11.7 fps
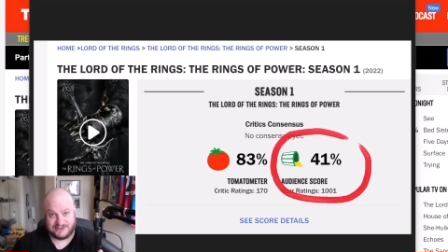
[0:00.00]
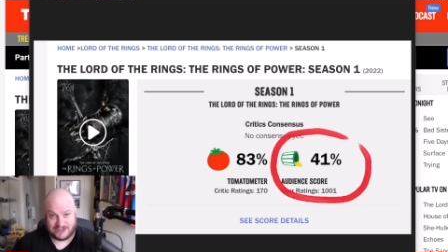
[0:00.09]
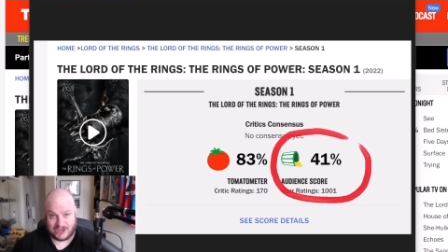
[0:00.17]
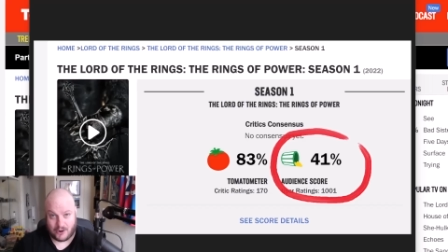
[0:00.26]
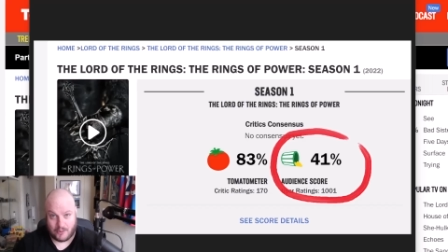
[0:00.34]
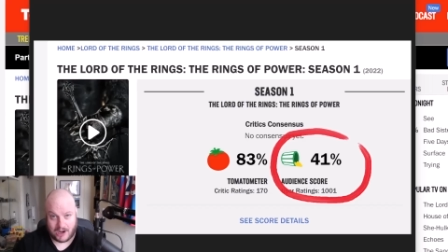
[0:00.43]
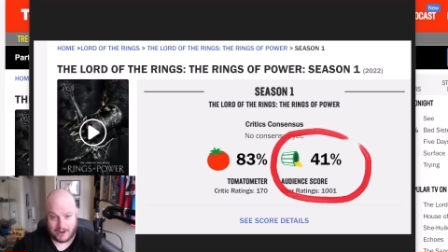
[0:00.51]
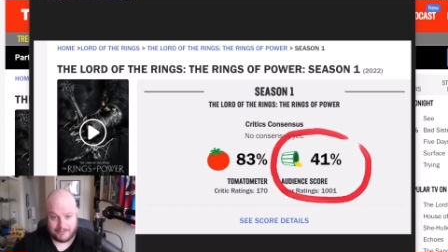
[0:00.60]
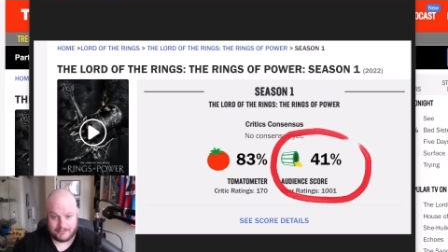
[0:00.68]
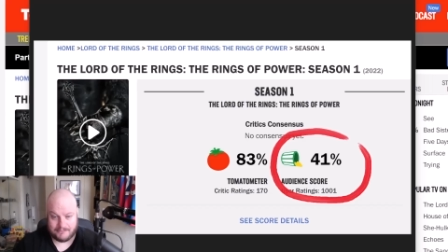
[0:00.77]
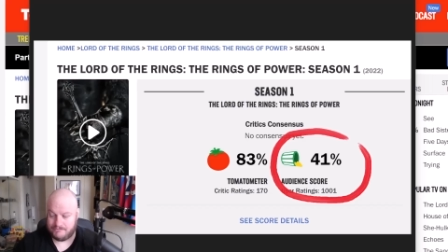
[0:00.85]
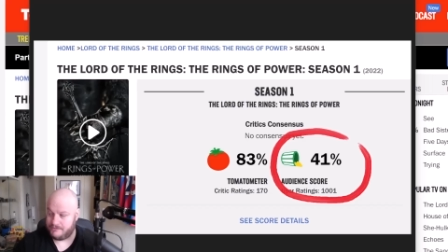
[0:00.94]
go up.
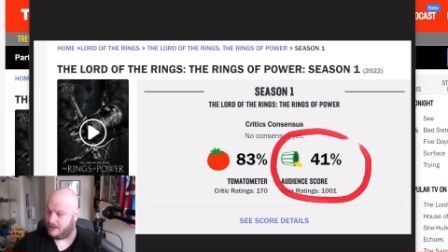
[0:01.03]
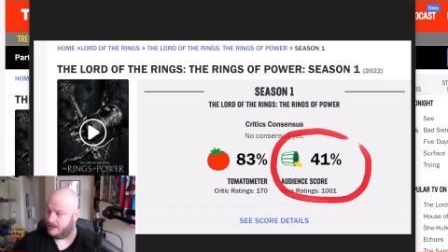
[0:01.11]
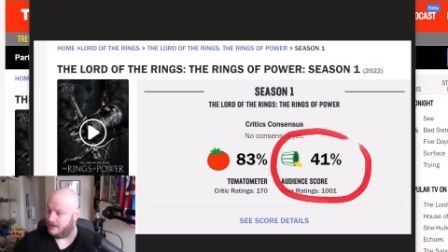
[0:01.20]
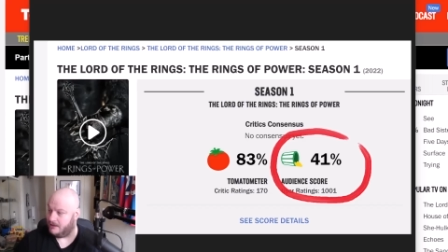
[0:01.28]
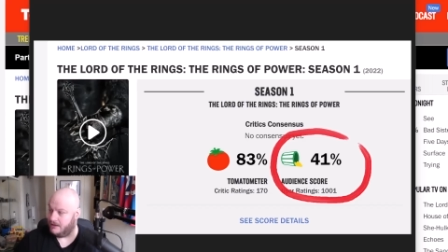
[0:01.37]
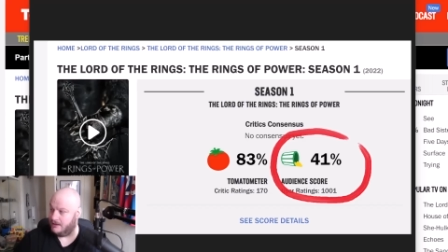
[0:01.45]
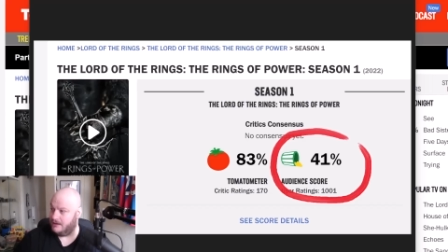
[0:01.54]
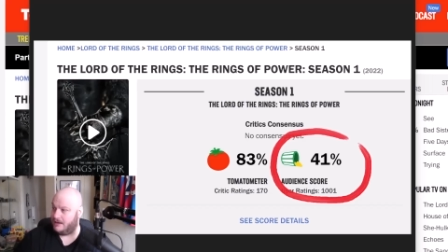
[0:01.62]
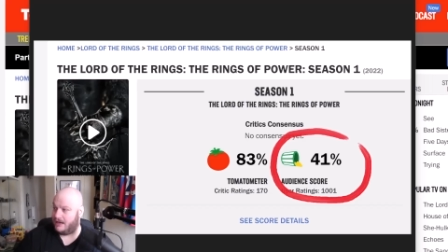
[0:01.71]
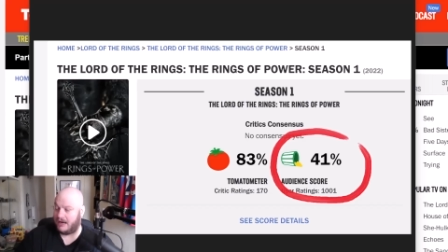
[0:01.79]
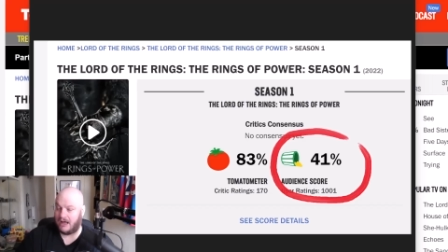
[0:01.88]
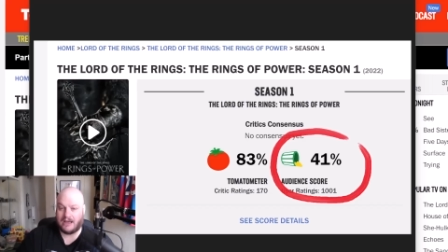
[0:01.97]

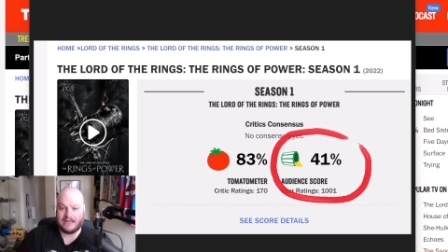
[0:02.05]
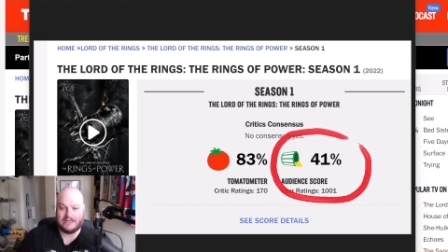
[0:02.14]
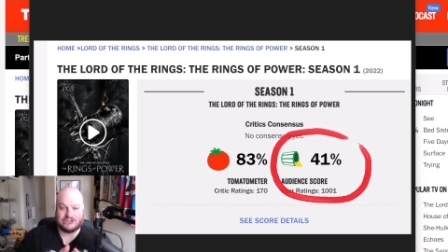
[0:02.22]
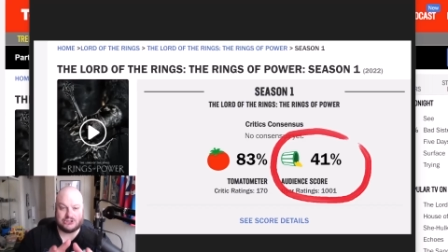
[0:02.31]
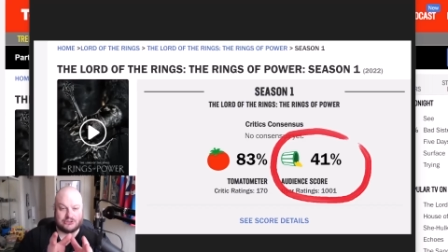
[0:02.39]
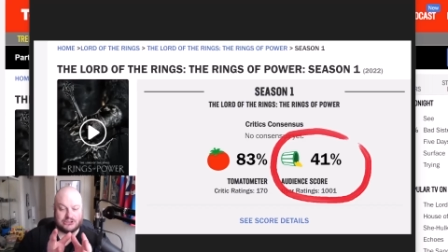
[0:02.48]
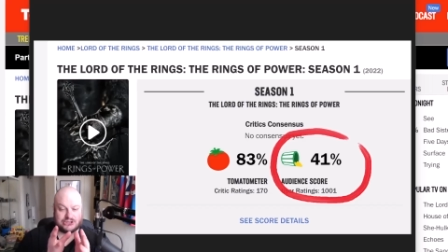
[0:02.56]
And I took a